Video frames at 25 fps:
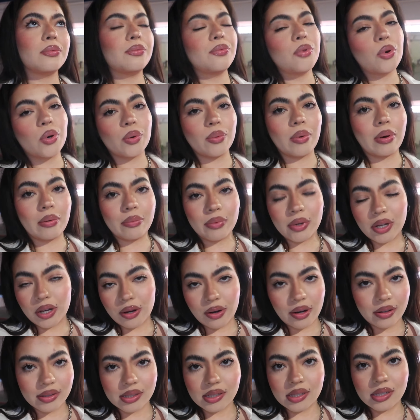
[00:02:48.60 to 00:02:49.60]
for when we
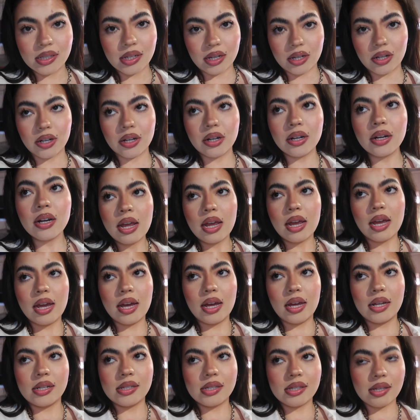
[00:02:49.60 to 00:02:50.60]
go out to dinner.
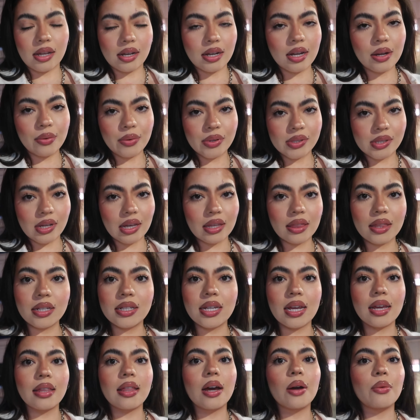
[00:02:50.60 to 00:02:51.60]
And Sunday was like the
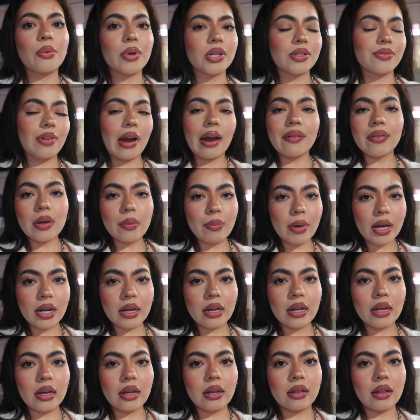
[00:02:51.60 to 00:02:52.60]
day that worked for
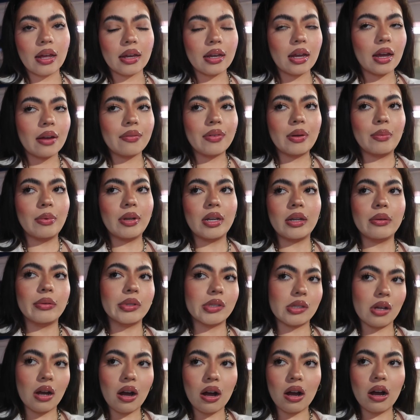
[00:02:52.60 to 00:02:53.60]
everybody, like everybody
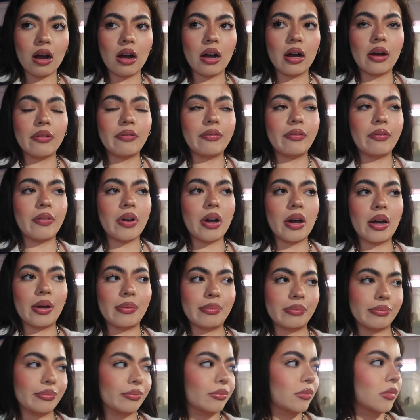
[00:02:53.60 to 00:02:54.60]
was off,
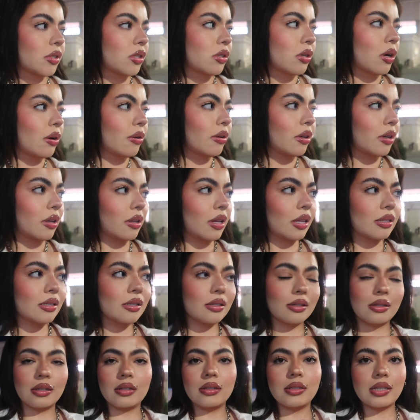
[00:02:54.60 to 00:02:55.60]
so you know,
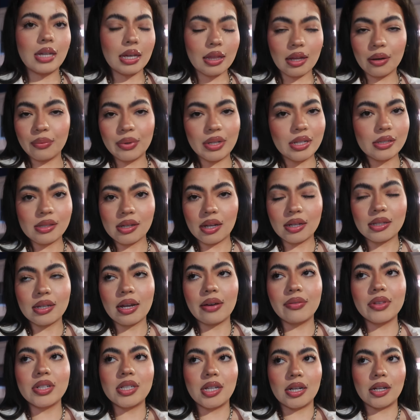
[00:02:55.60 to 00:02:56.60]
that's the day that we decided to
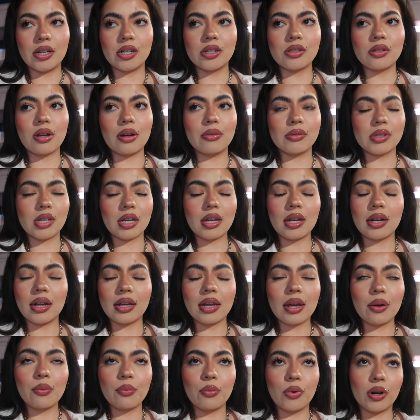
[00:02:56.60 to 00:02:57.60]
have the dinner. So I was like, can I
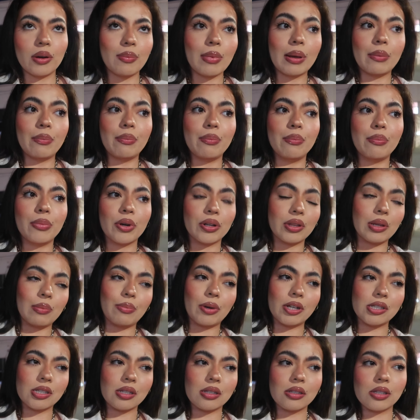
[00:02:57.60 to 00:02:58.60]
get one of my birthday
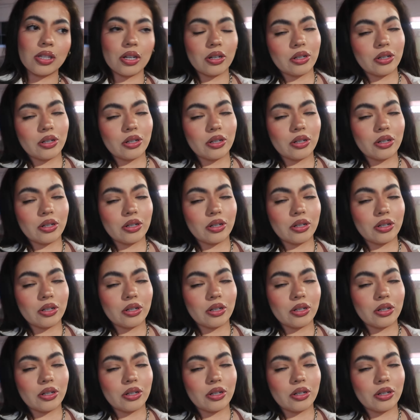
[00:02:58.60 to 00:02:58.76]
presents